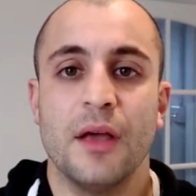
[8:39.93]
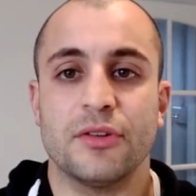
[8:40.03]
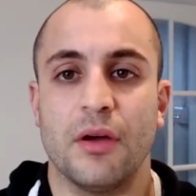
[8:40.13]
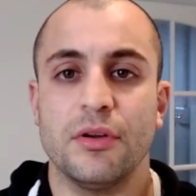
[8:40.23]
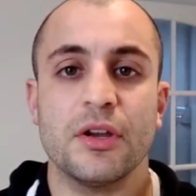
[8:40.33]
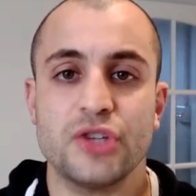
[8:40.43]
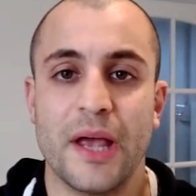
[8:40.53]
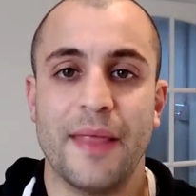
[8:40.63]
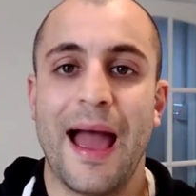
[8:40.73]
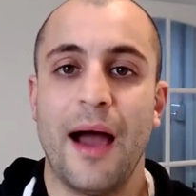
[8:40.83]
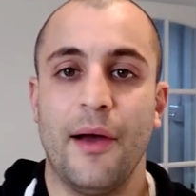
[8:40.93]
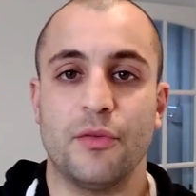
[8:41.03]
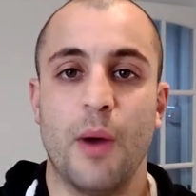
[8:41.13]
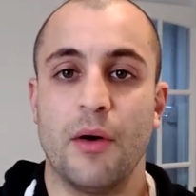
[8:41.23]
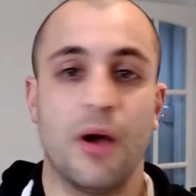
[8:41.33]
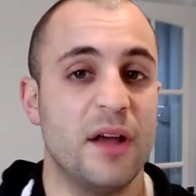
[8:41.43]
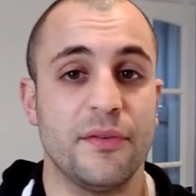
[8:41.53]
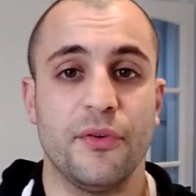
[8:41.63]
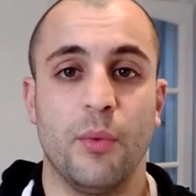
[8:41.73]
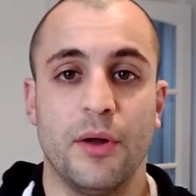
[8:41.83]
So you can check that out as well, guys,
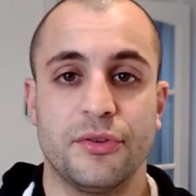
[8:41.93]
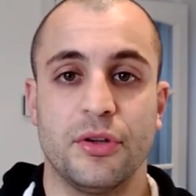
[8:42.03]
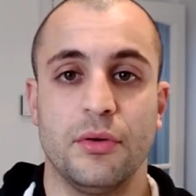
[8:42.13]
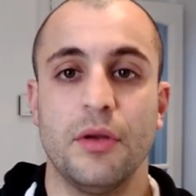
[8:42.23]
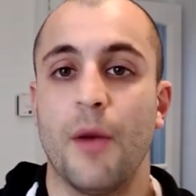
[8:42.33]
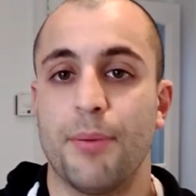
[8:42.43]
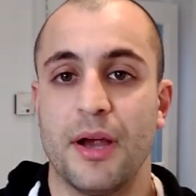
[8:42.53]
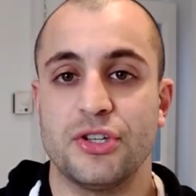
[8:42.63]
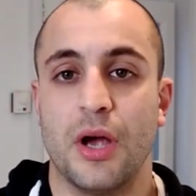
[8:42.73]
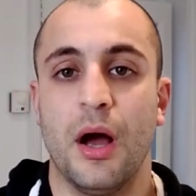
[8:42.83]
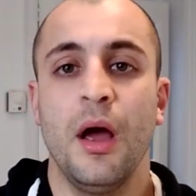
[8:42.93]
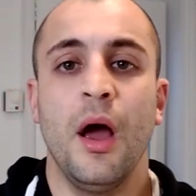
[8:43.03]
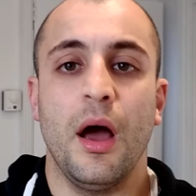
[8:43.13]
if you want to. No pressure.